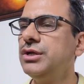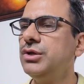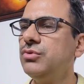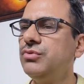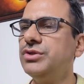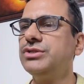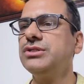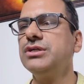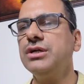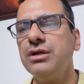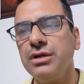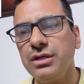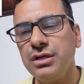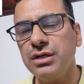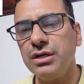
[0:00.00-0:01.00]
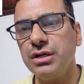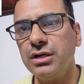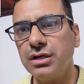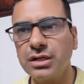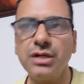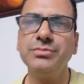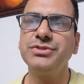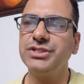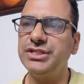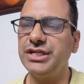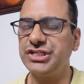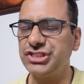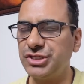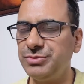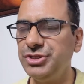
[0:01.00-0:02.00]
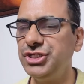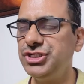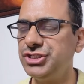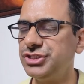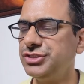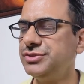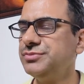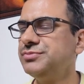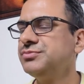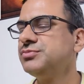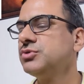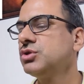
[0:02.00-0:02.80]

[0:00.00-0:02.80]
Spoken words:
which comes in examination,